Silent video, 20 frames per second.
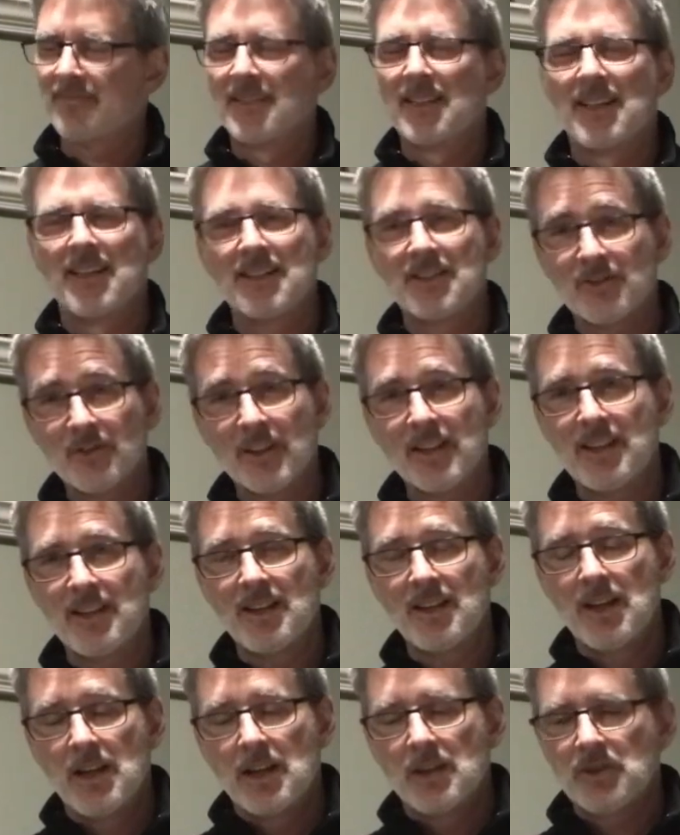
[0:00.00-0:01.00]
that's tricky.
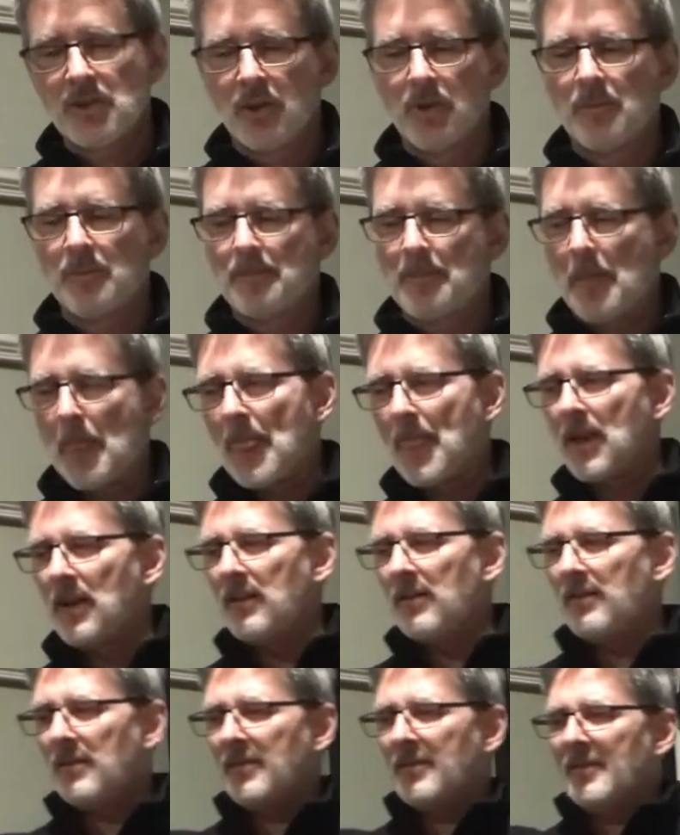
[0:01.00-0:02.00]
So
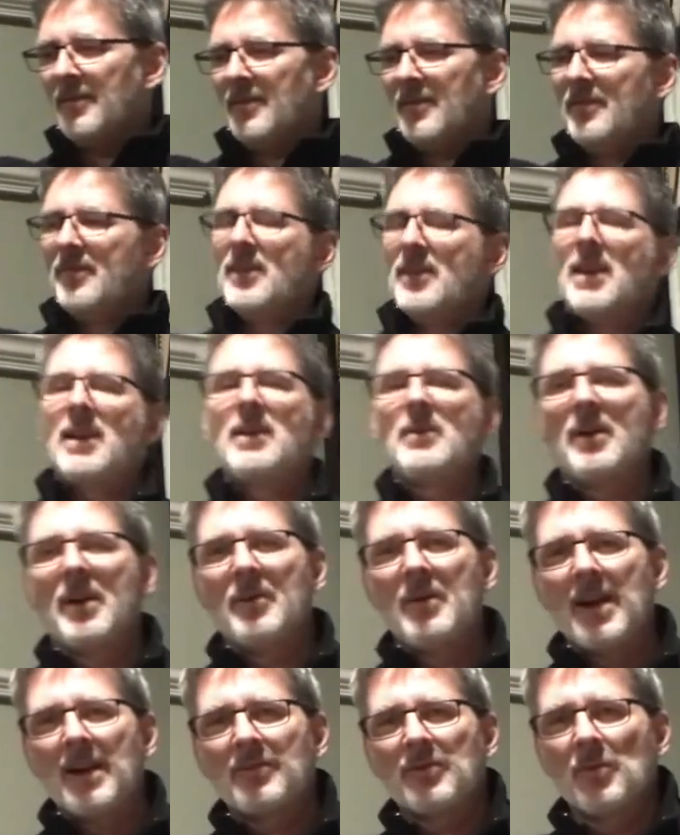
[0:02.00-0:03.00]
anyway, we
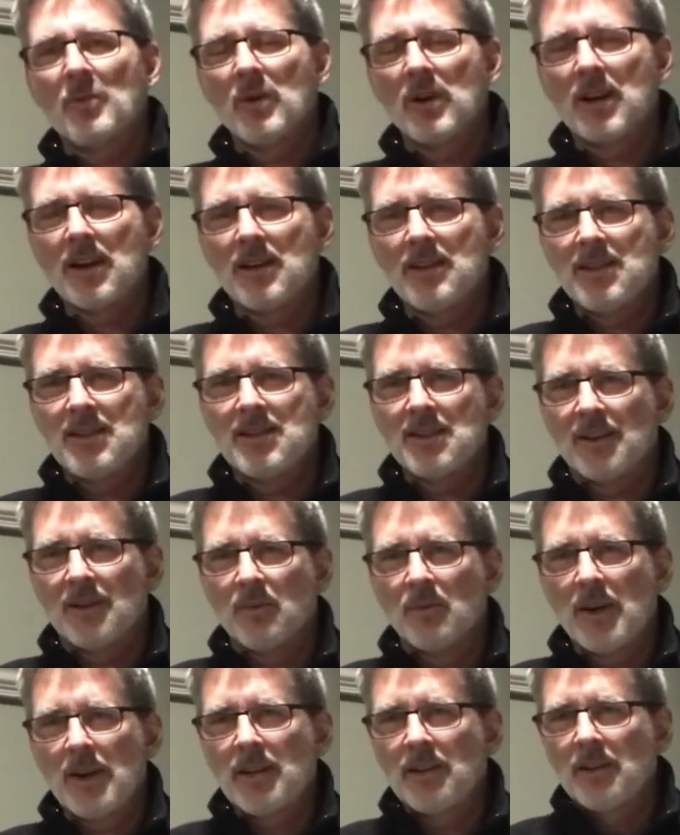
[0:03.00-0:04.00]
have to work on these on a
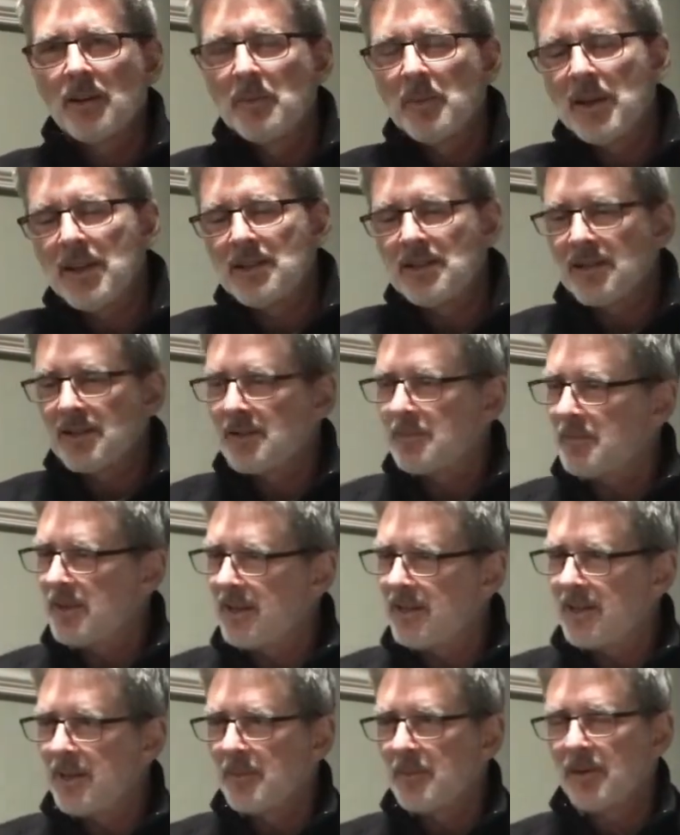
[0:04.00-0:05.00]
regular basis, make
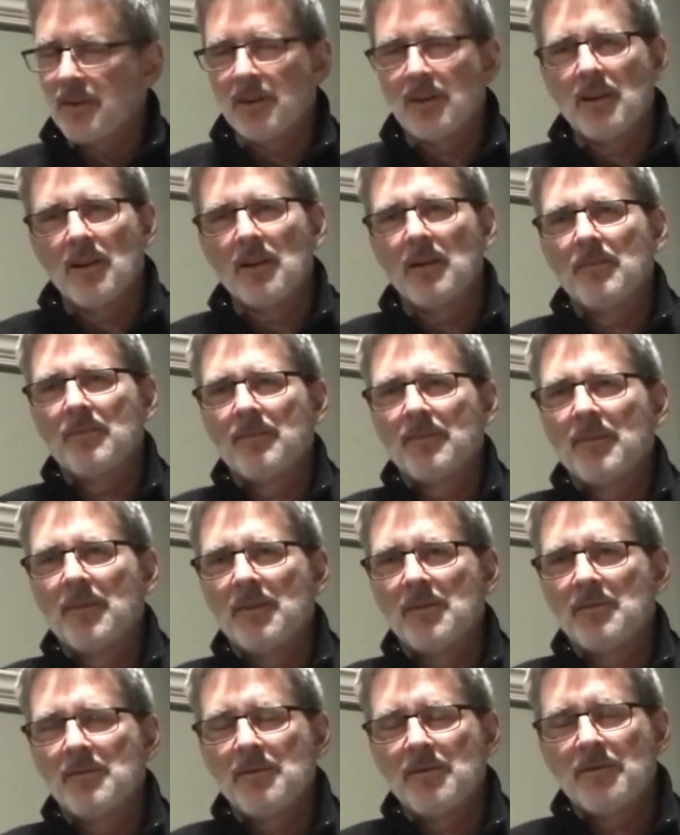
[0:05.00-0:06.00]
them a
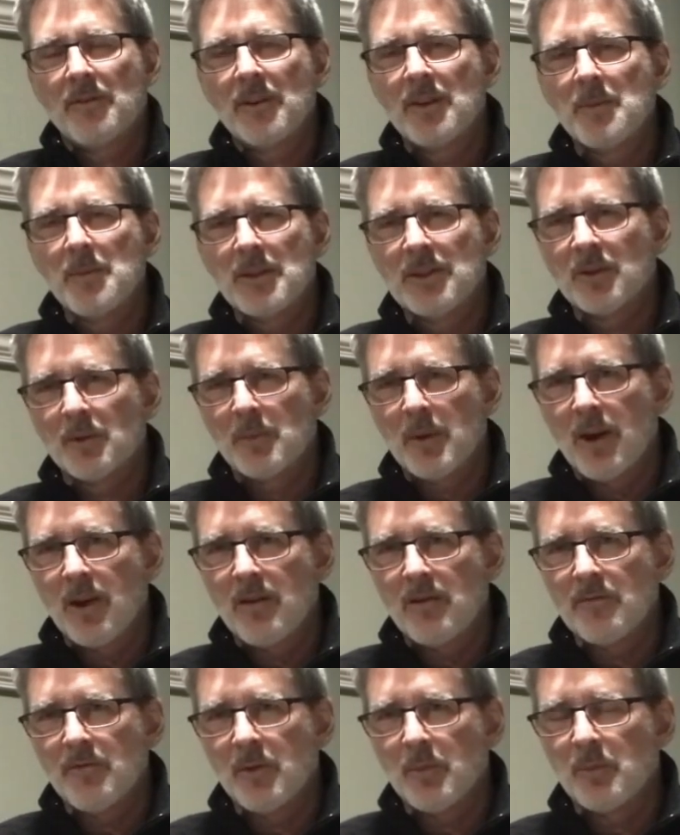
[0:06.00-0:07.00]
fundamental part
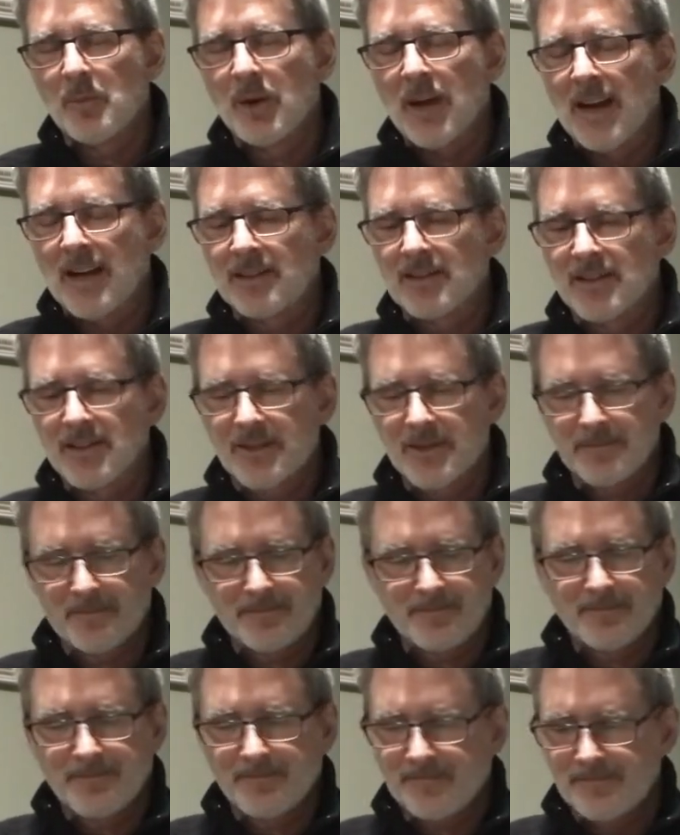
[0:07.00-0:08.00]
of your practice.
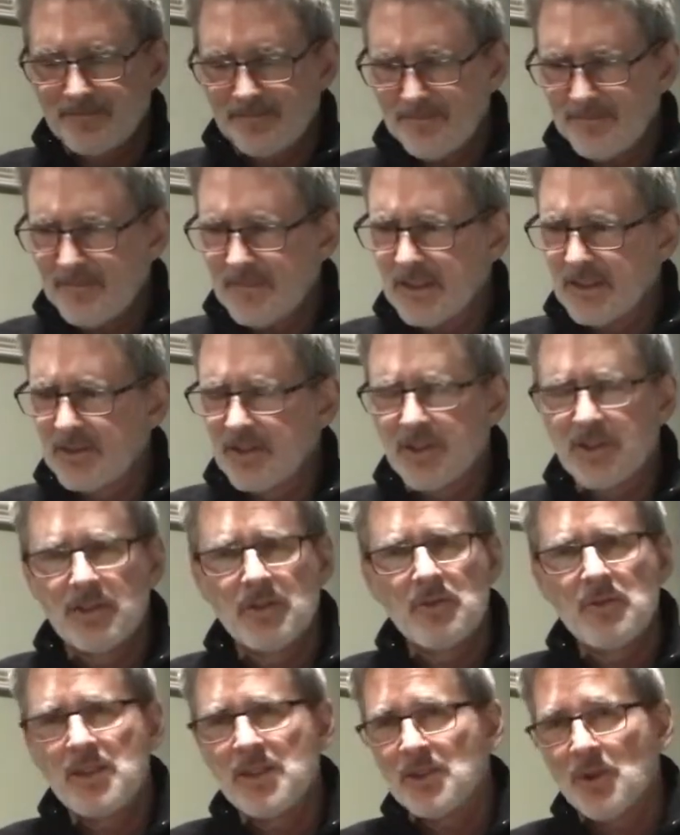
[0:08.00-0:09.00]
Just do
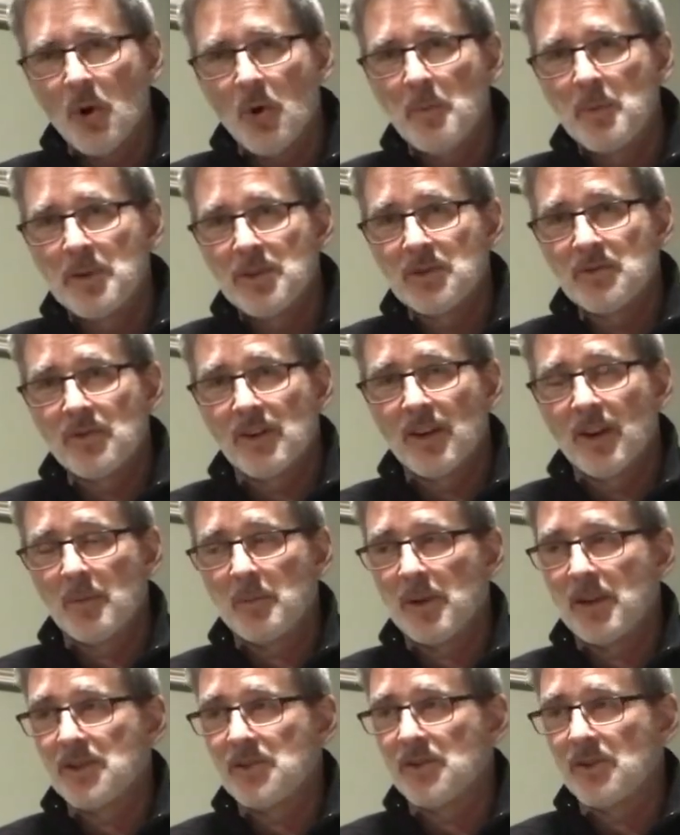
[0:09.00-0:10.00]
these open string
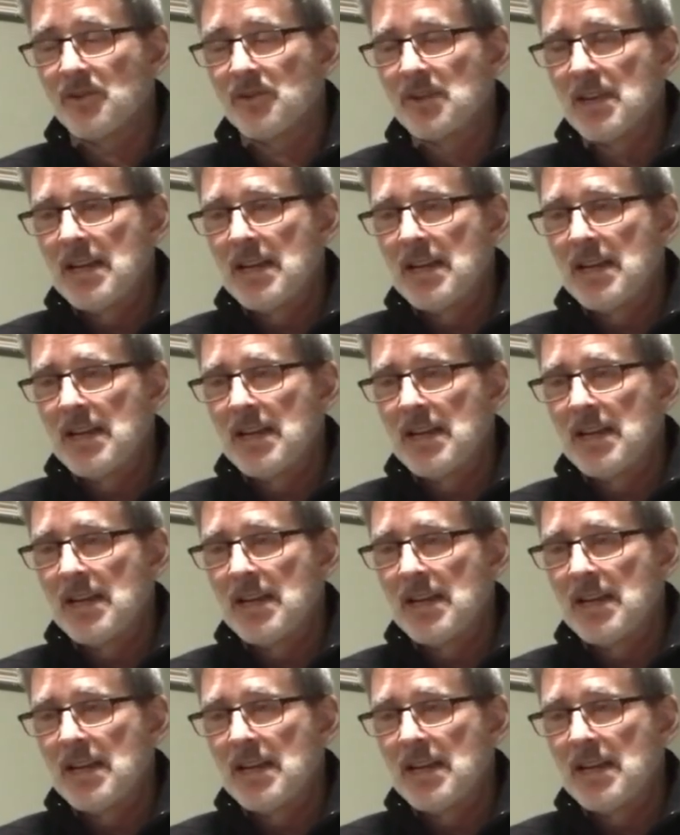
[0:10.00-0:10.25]
arpeggios.